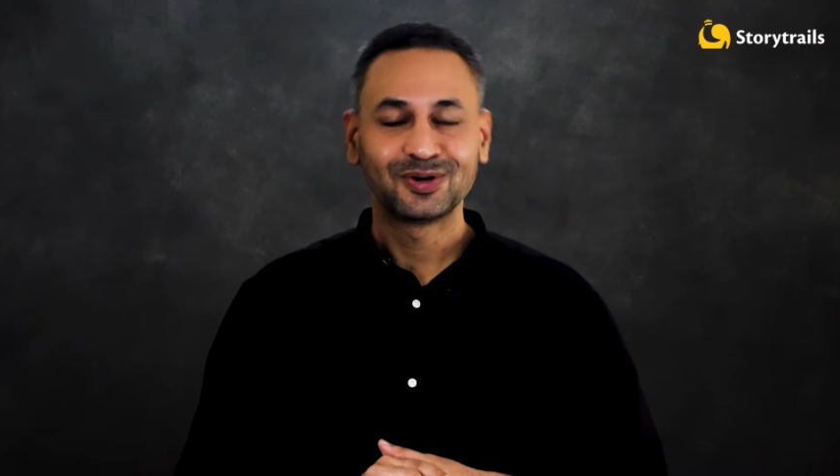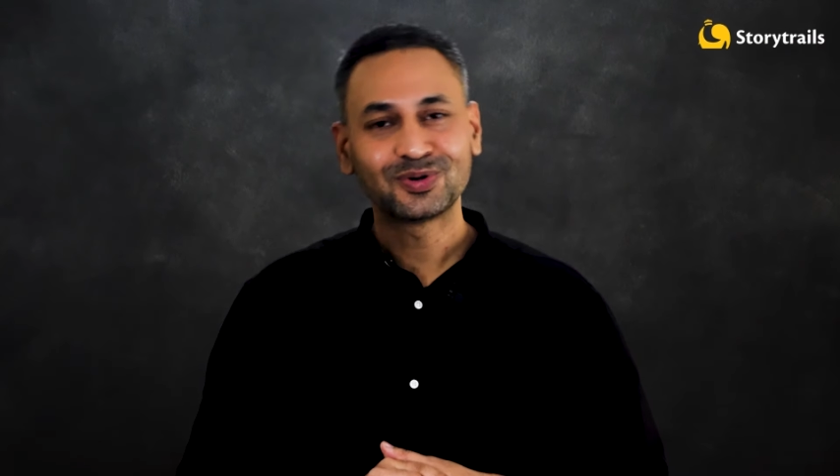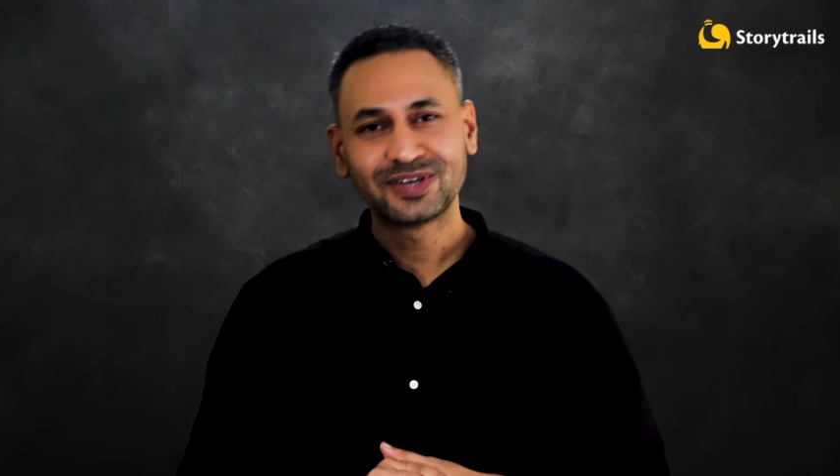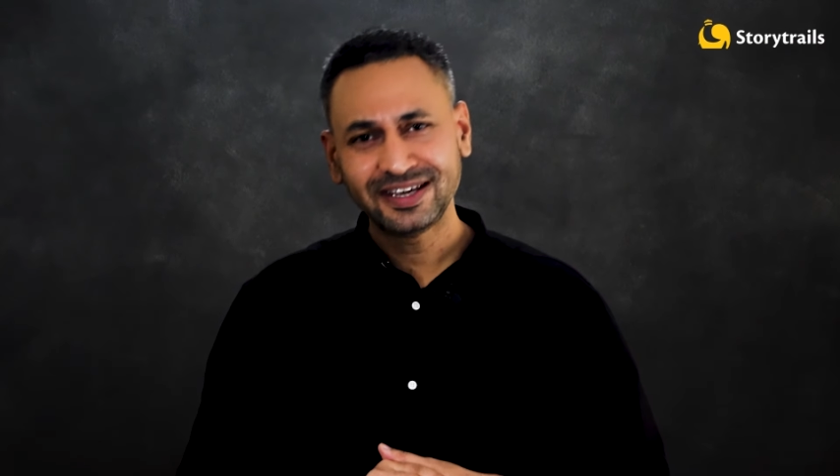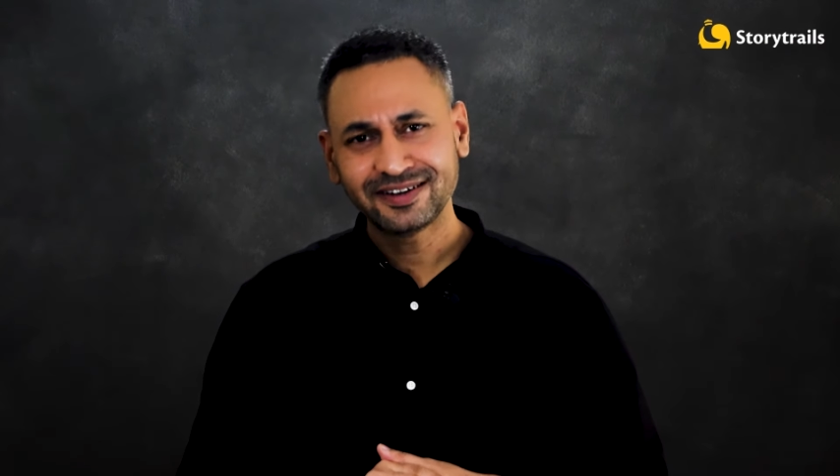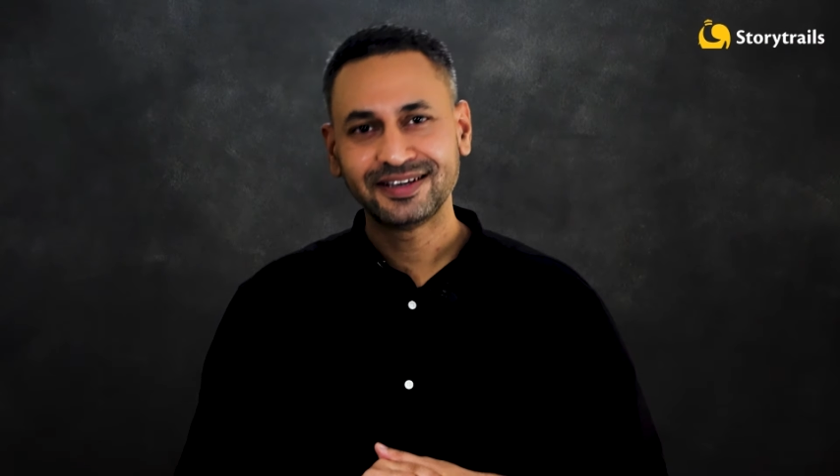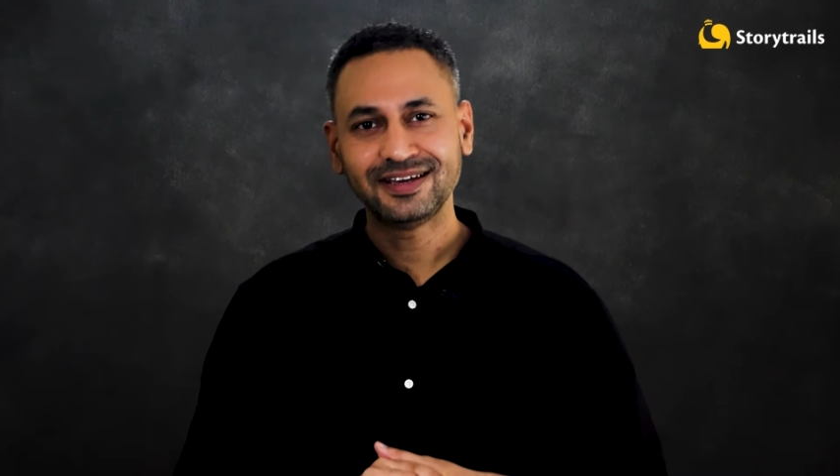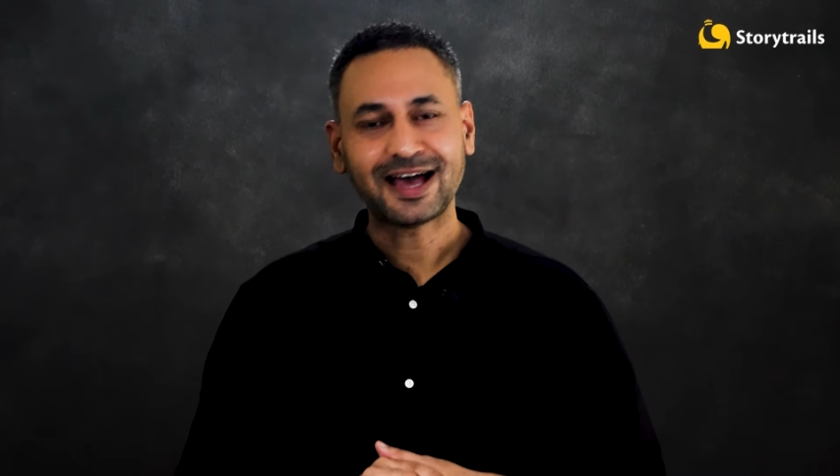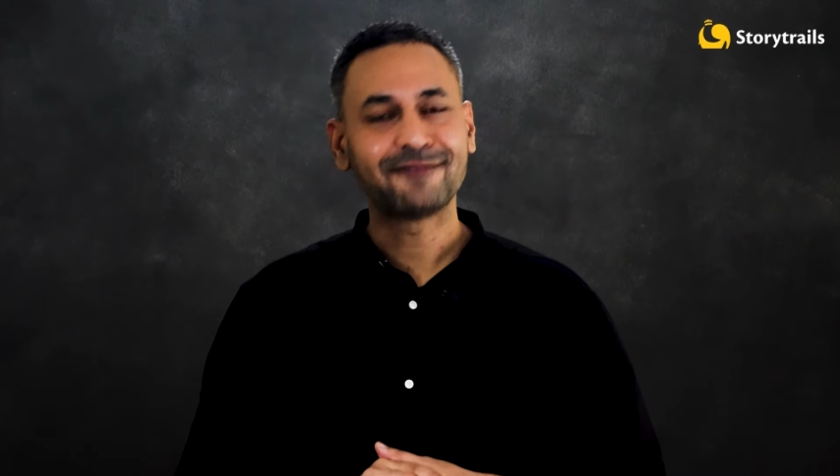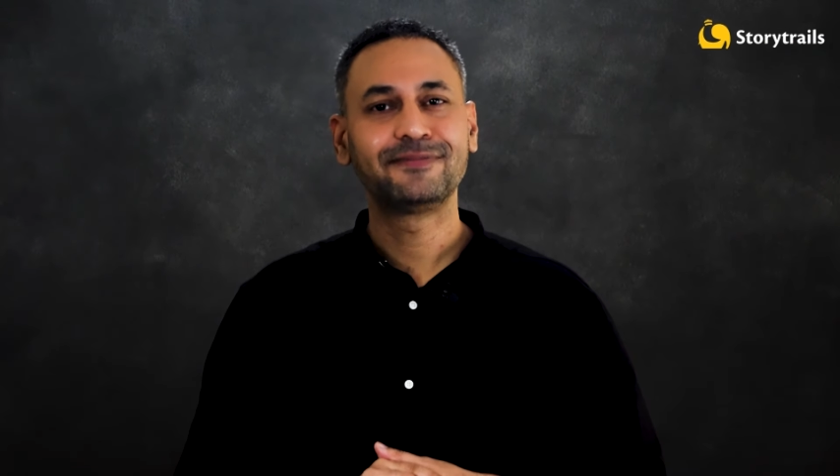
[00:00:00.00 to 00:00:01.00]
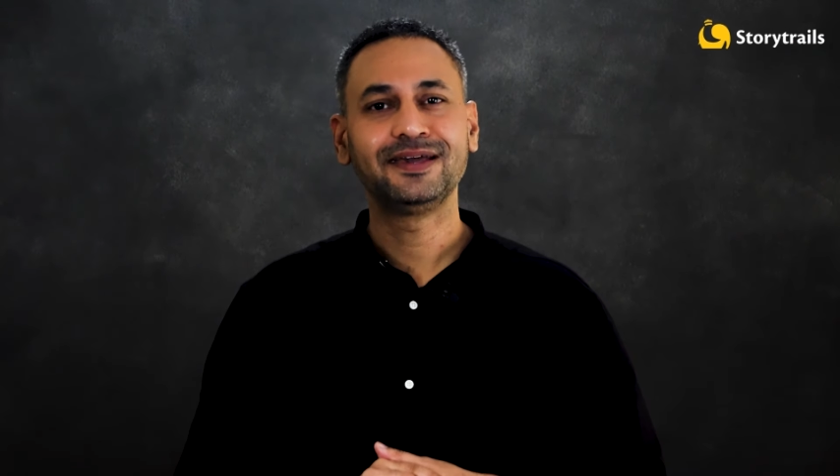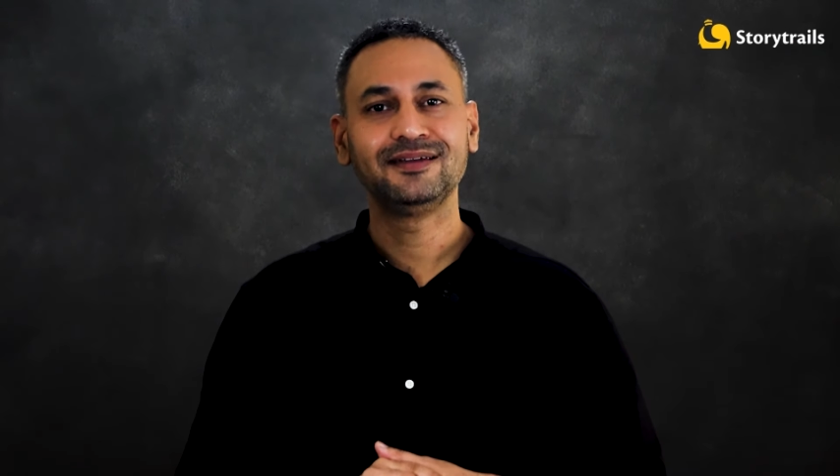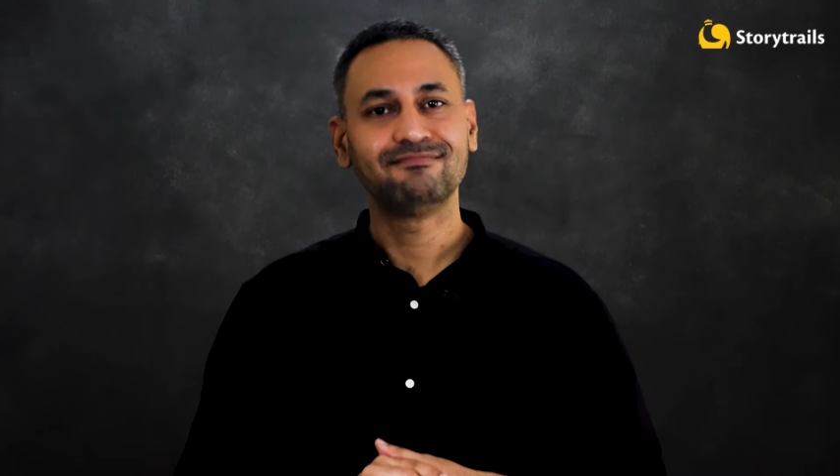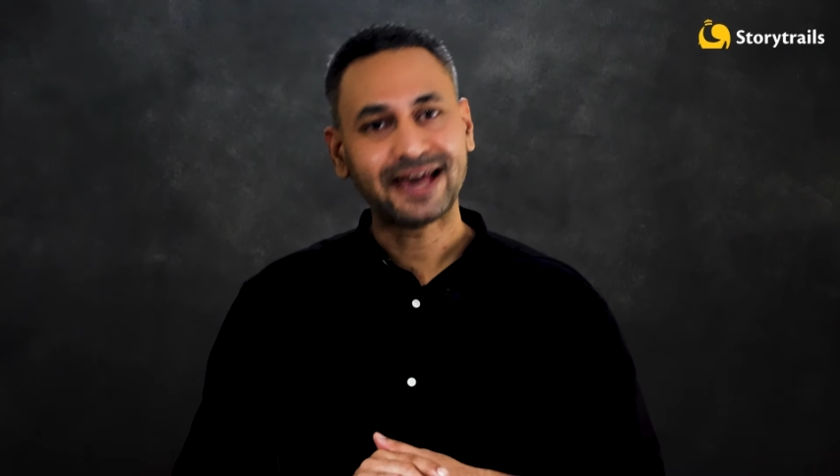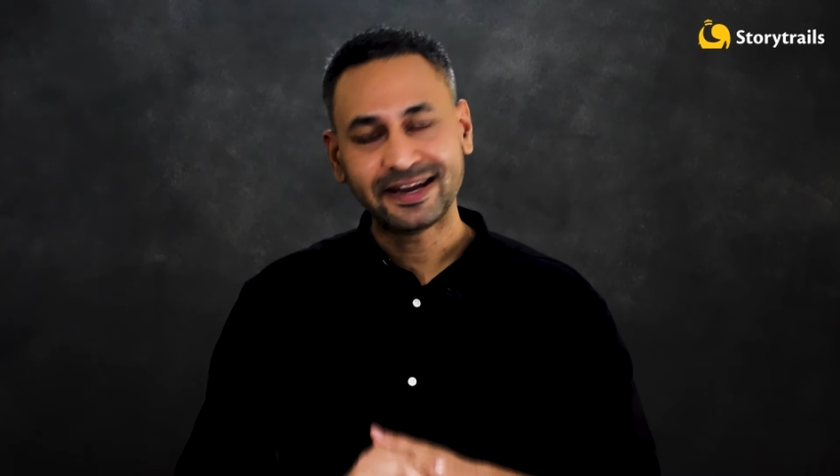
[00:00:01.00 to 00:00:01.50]
Could Keeladi have
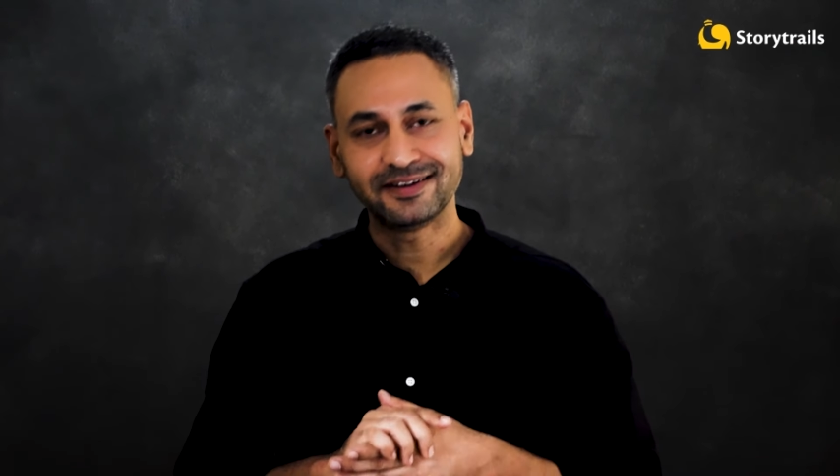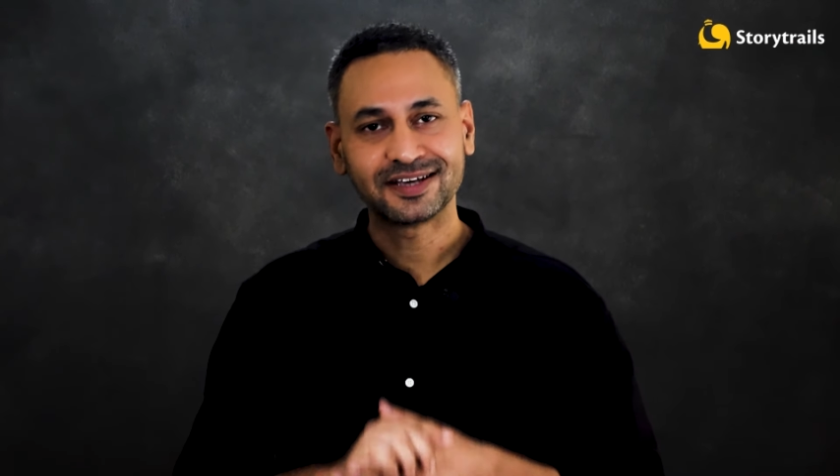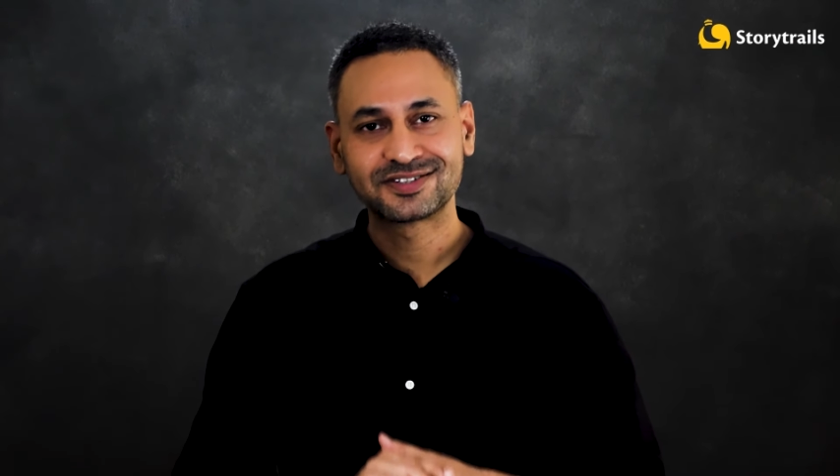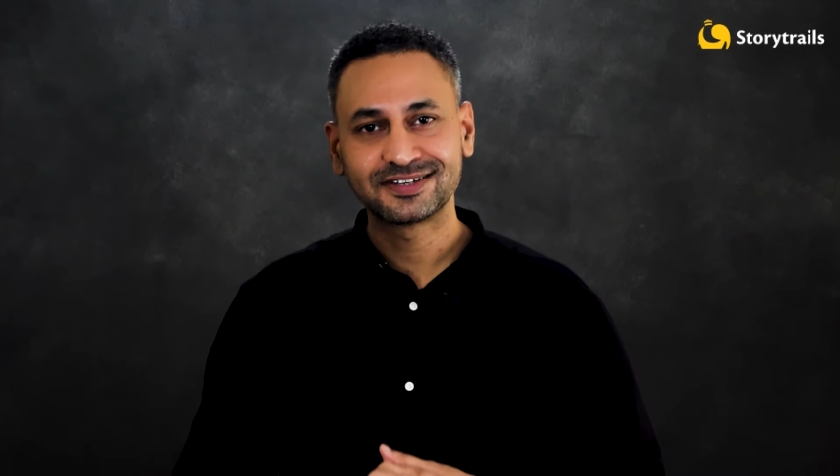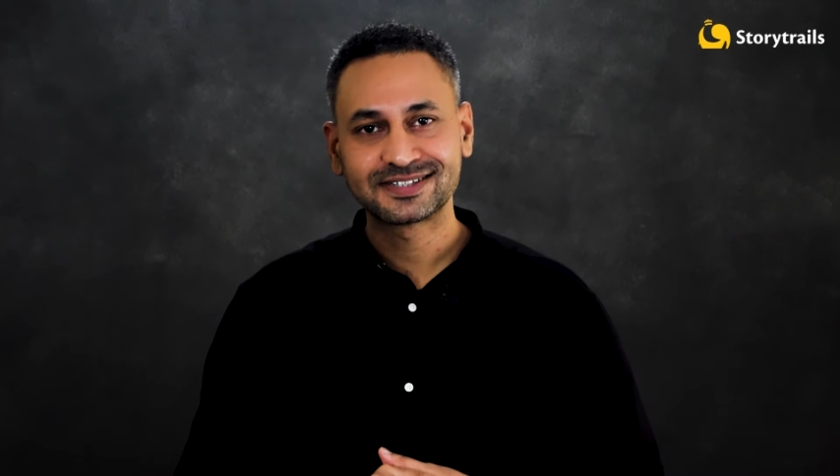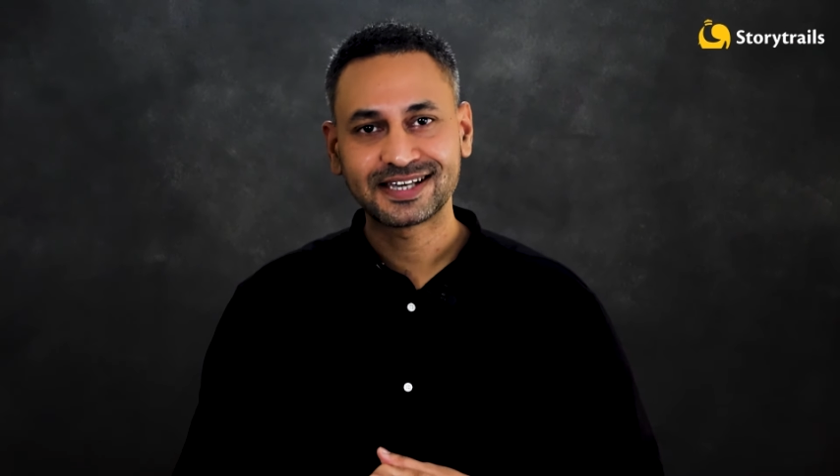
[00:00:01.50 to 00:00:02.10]
been an industrial